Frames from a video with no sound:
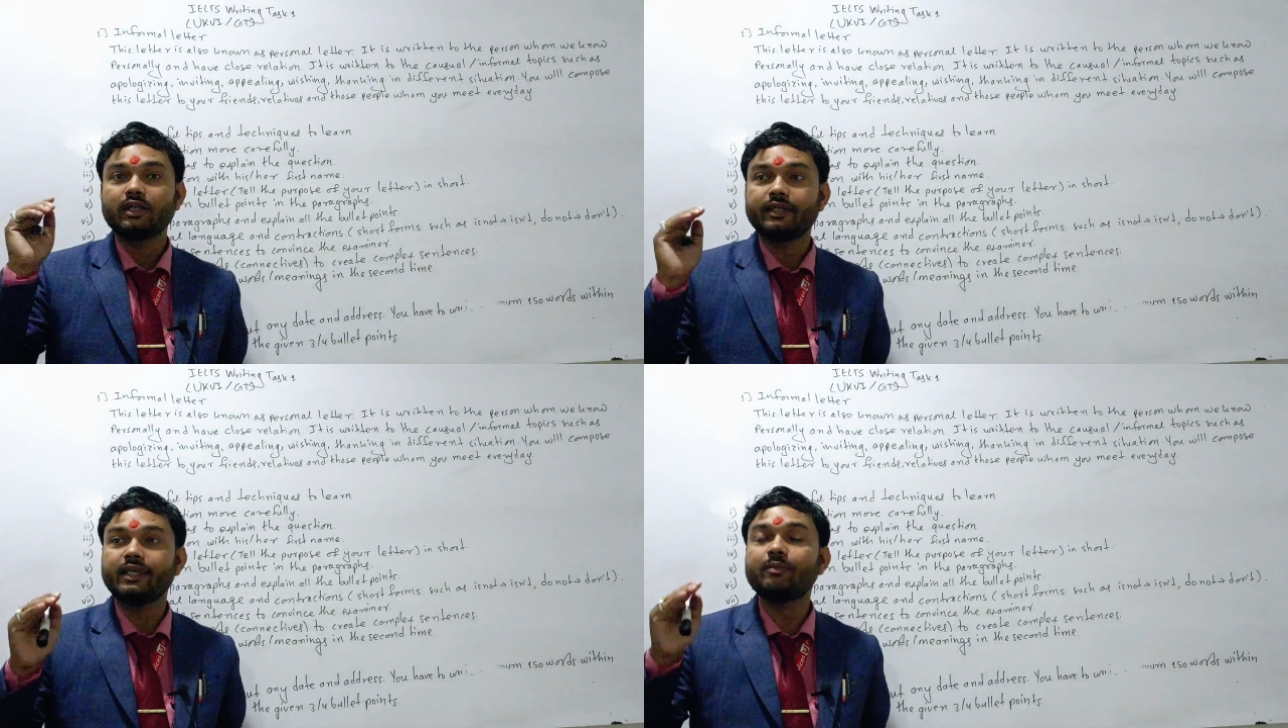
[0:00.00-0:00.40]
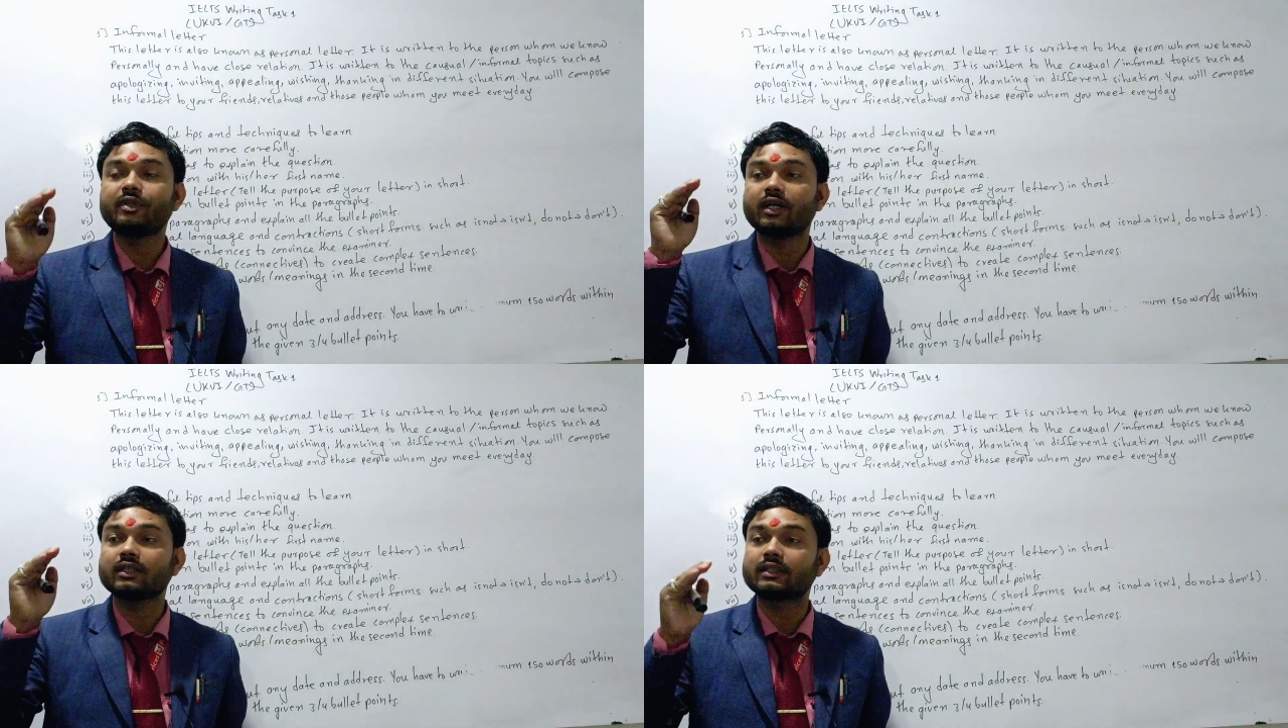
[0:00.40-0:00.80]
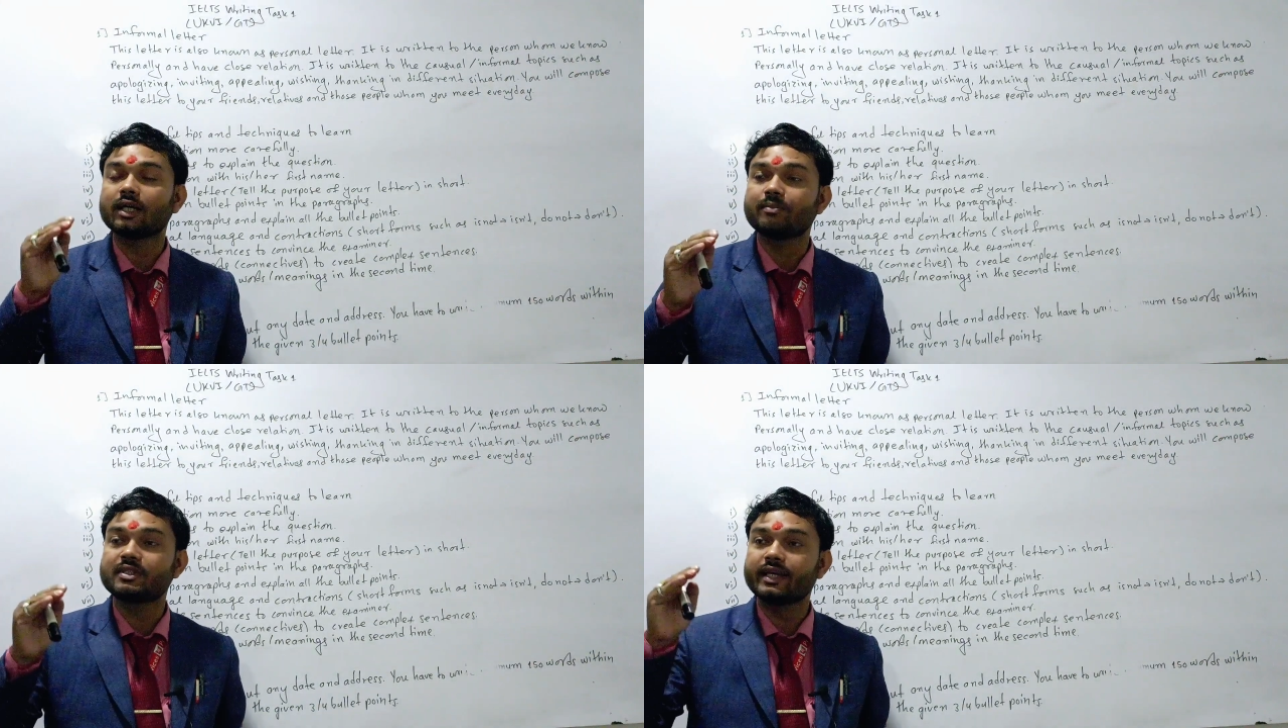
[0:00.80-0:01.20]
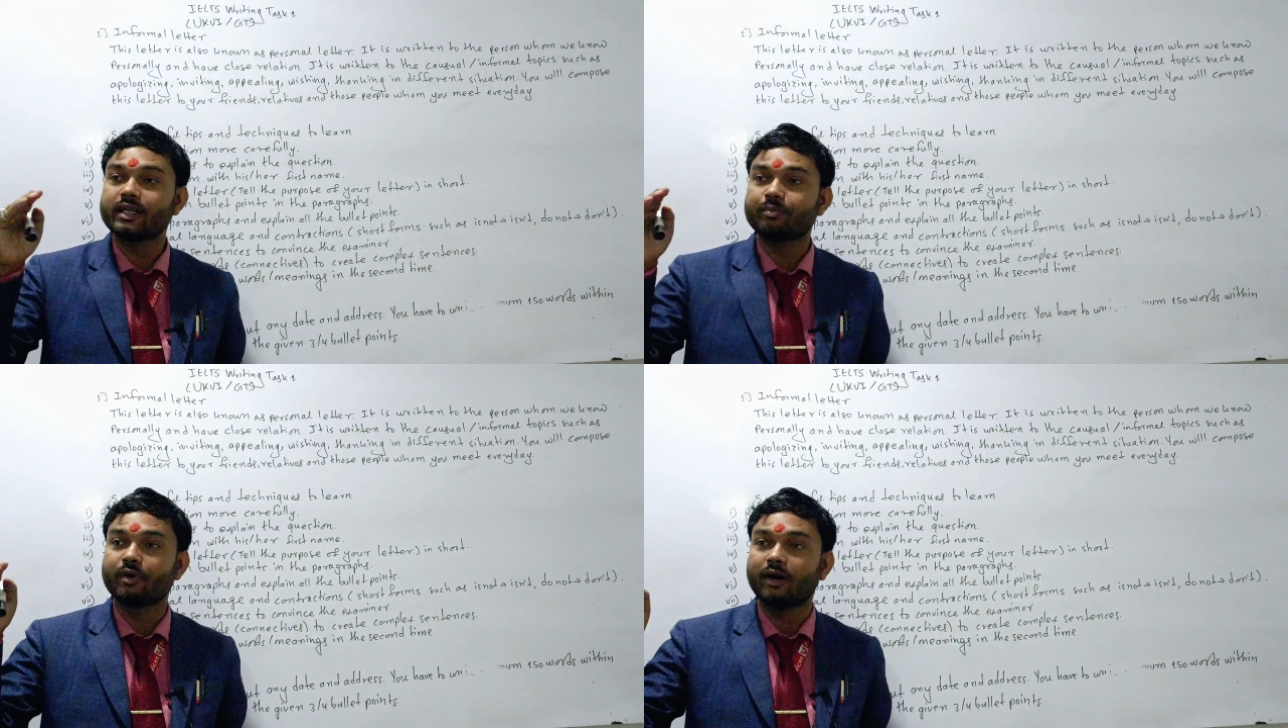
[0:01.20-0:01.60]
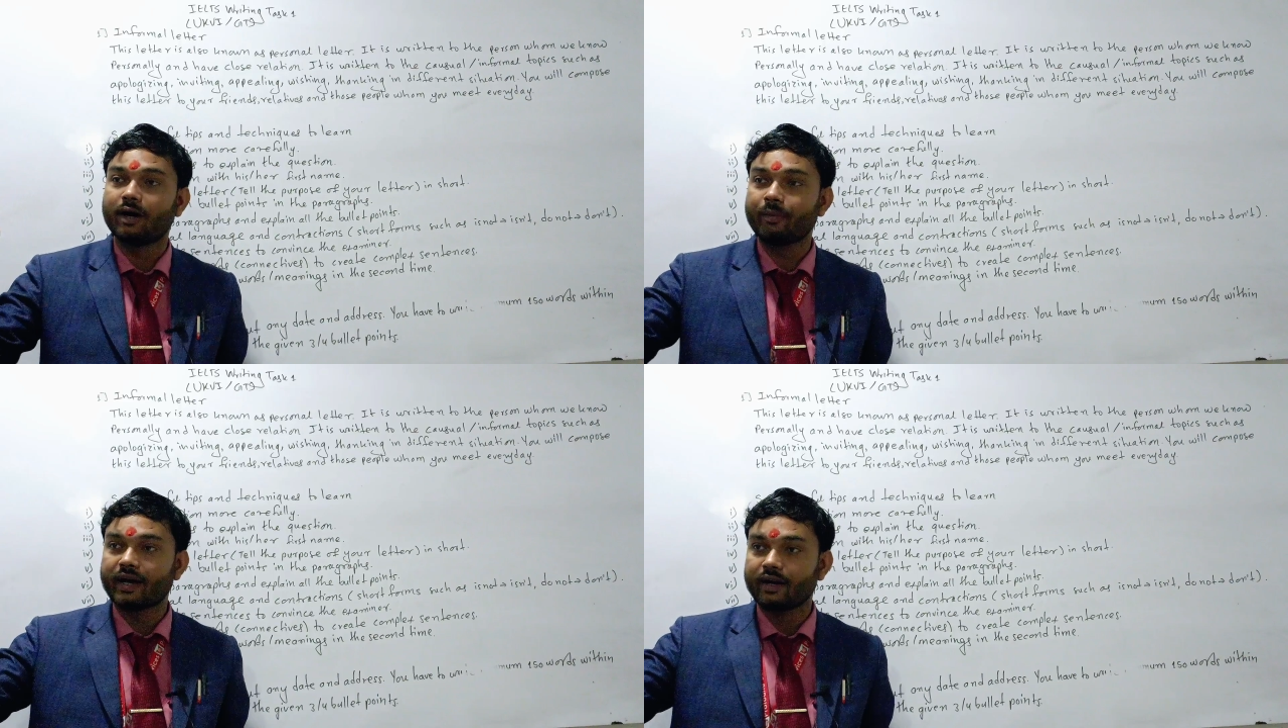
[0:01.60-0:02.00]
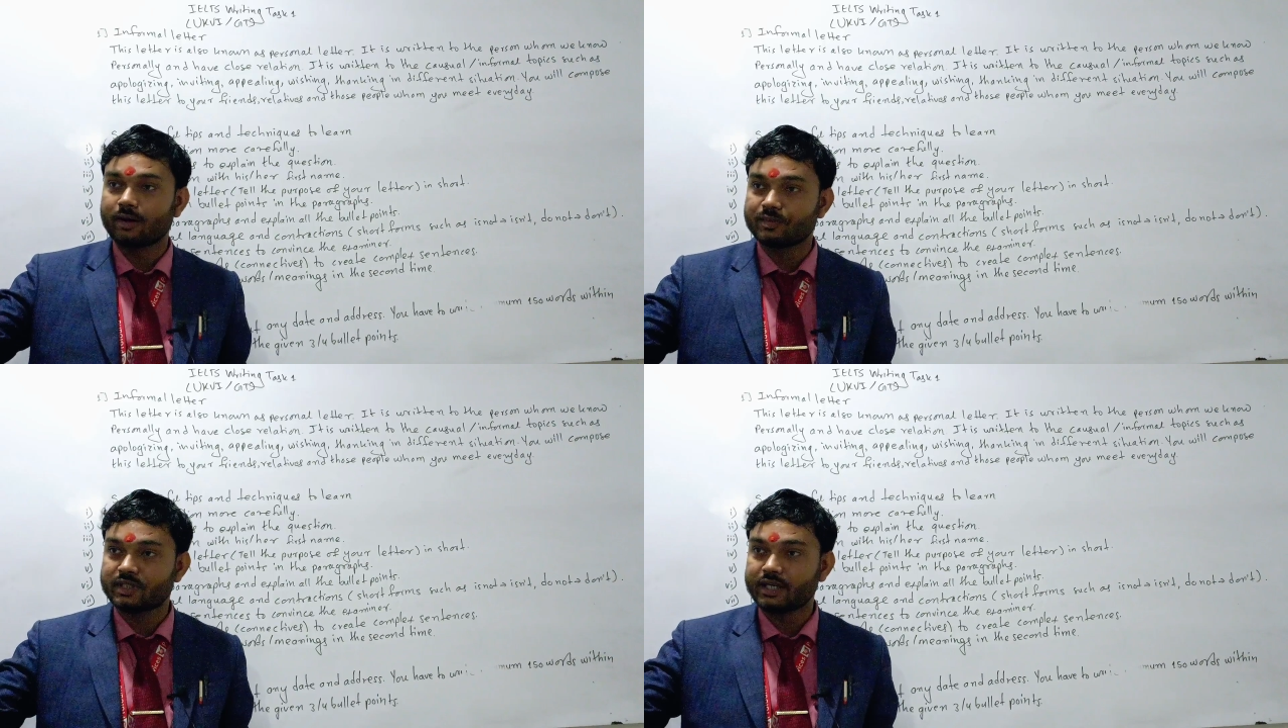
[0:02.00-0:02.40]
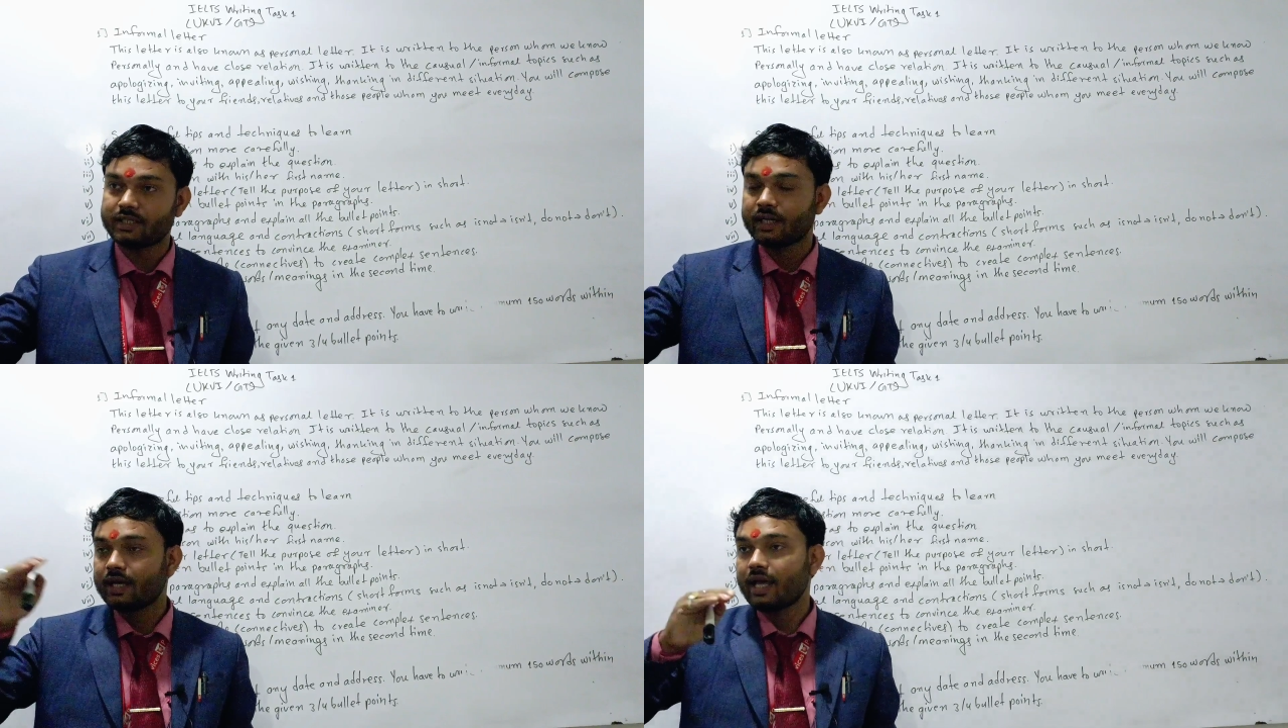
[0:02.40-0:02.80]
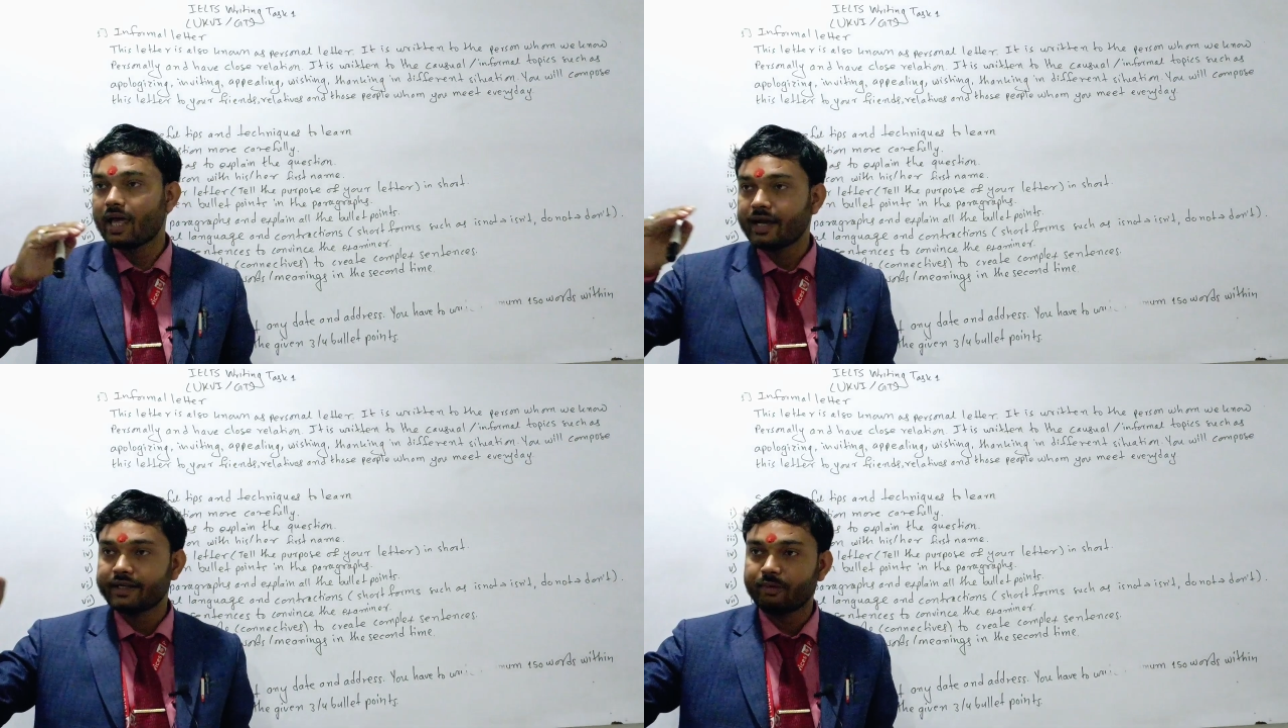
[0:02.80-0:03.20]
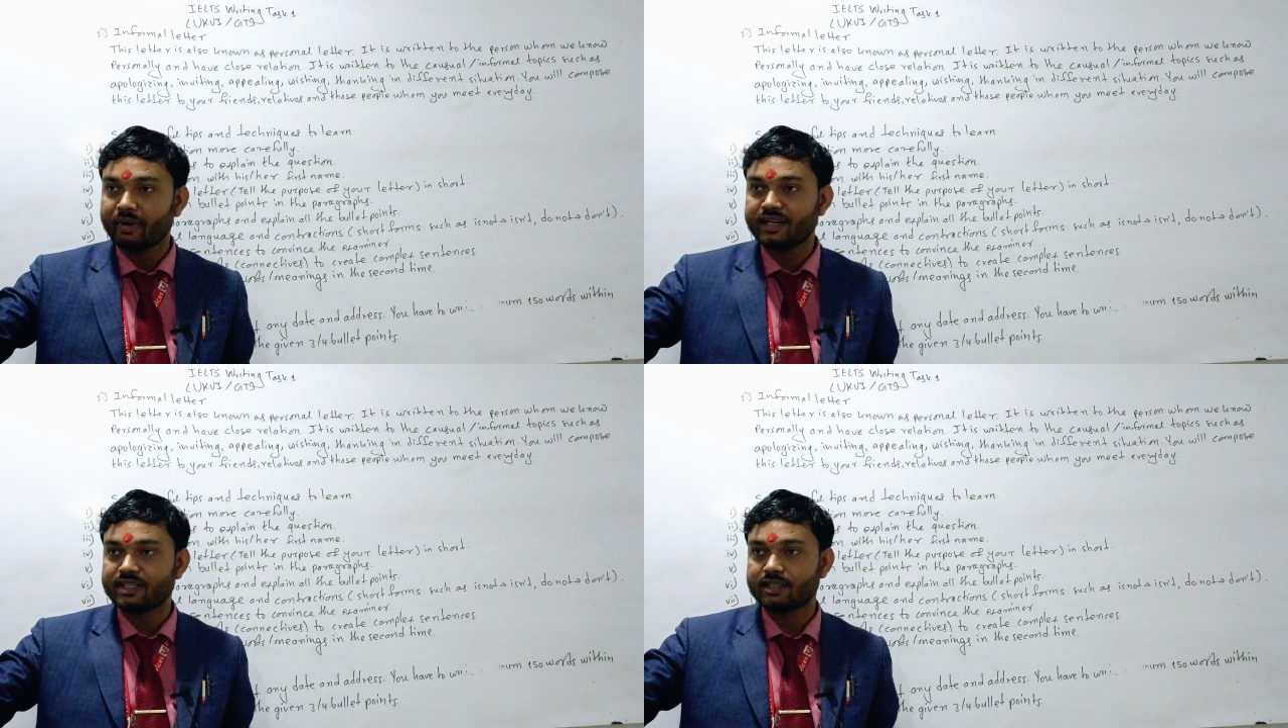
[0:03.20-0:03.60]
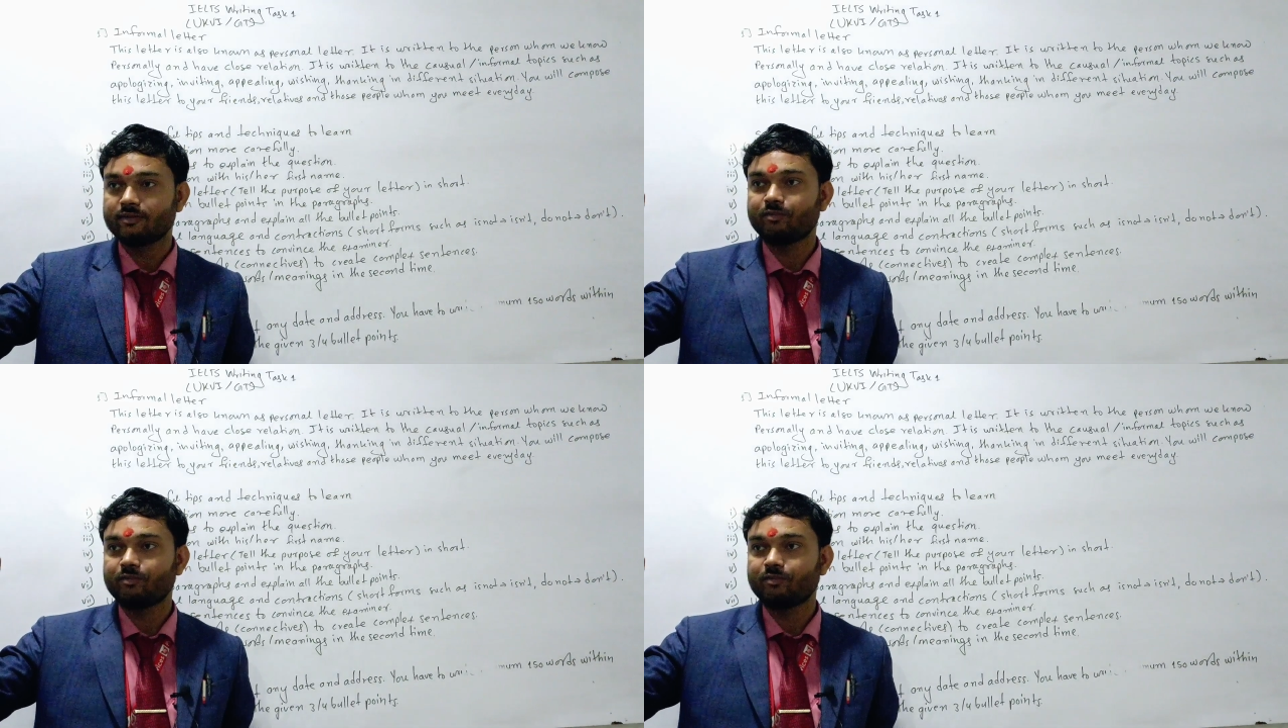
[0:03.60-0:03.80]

Give the subject, verb and object agreement.